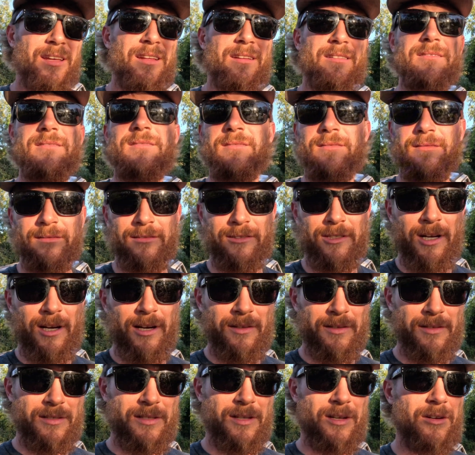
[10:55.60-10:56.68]
get
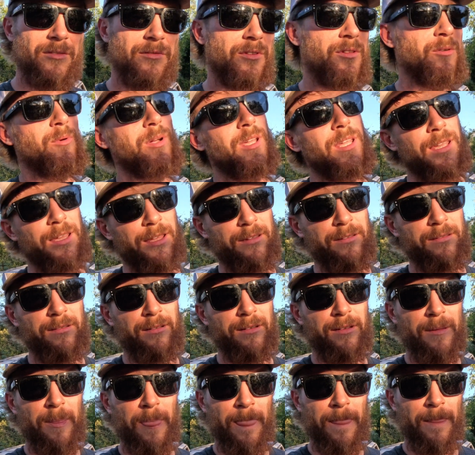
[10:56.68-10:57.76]
Jonathan's done for the weekend
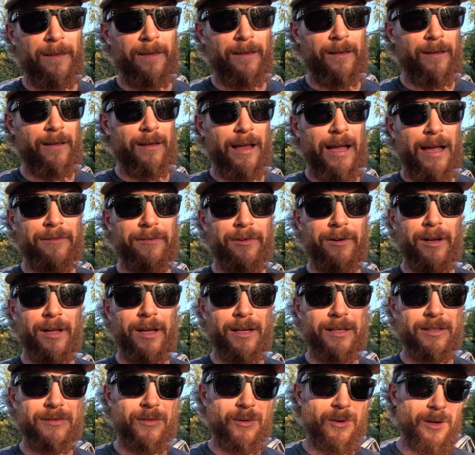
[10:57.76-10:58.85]
after
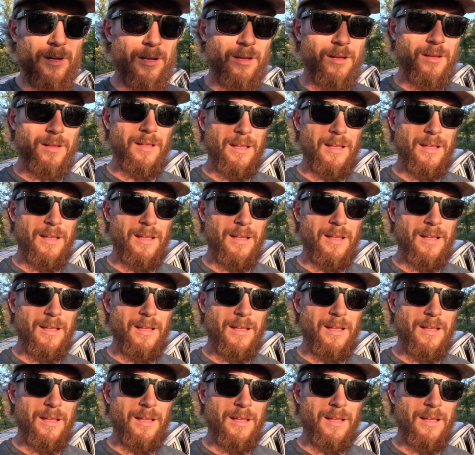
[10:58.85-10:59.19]
next for a